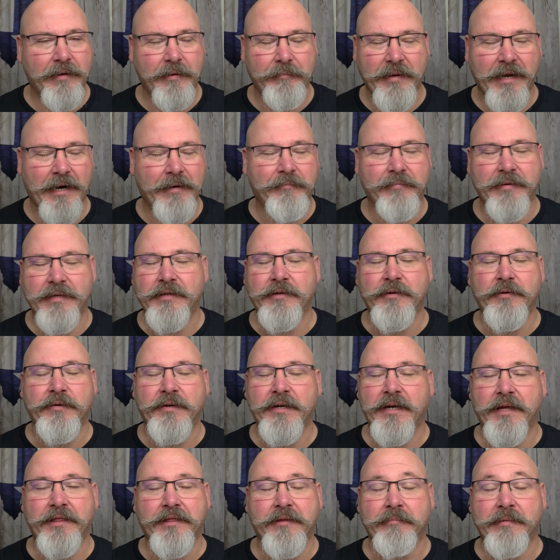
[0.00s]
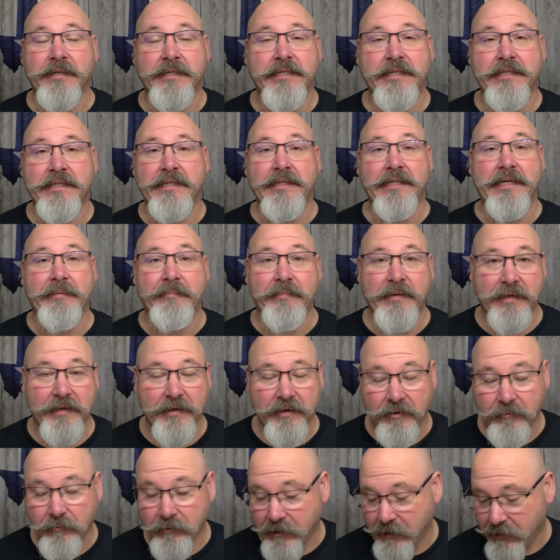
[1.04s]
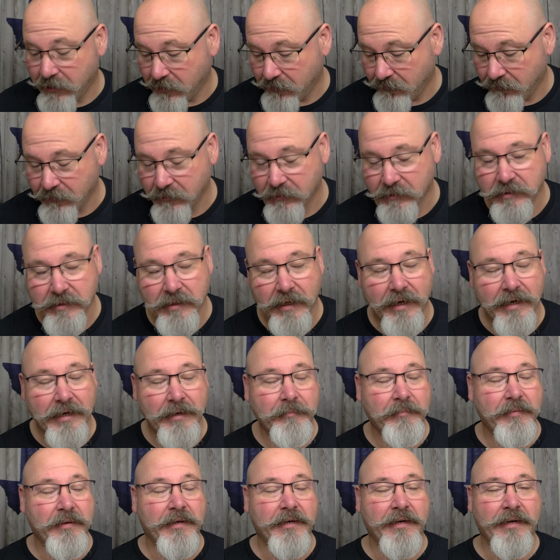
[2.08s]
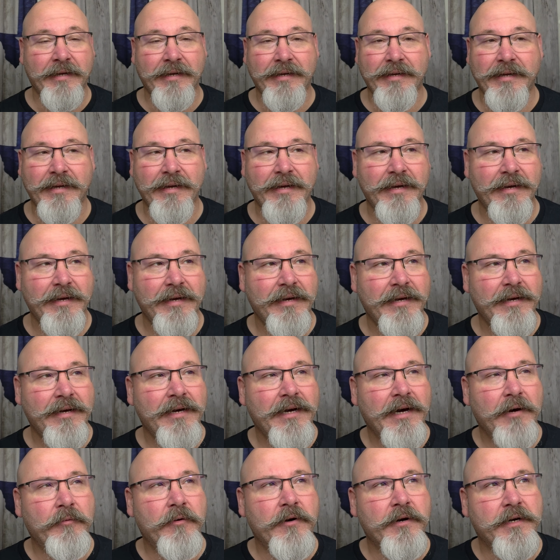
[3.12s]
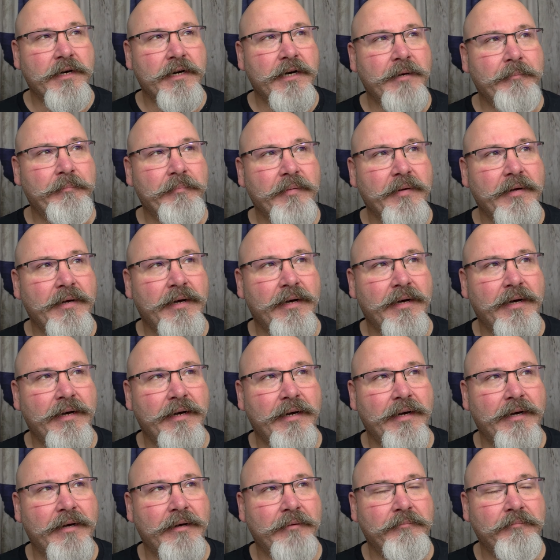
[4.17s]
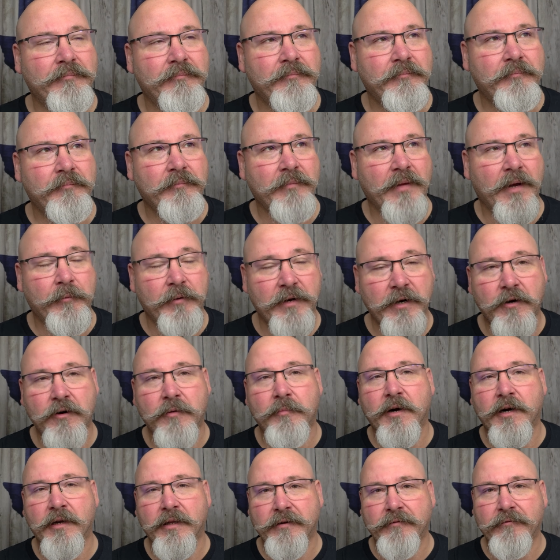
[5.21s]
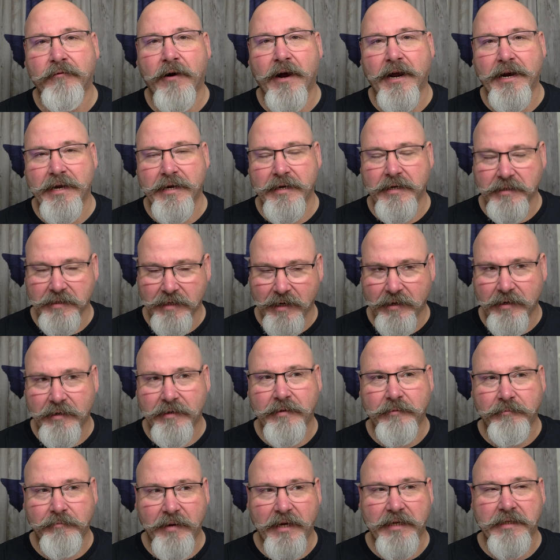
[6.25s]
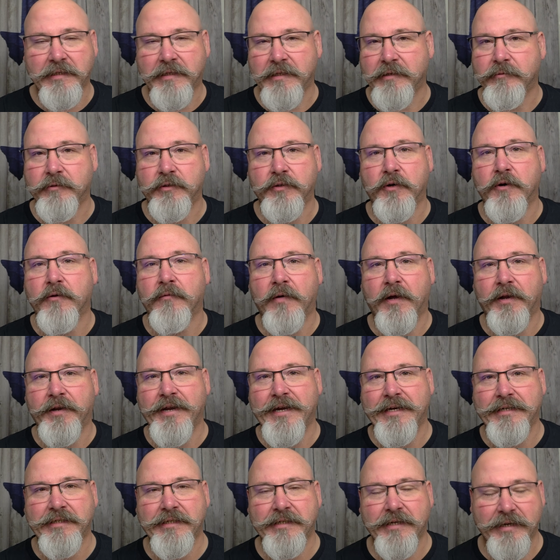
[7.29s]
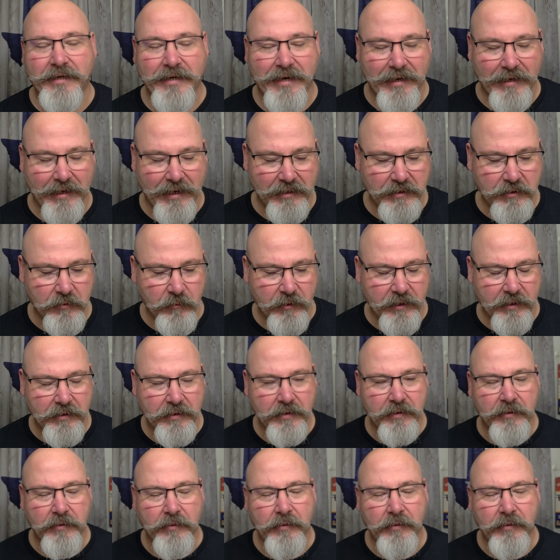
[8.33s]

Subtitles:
I mean, I've been doing nothing but sleeping all weekend, it feels like, but I woke up, I went home early Friday because I basically drove all day Sunday last week,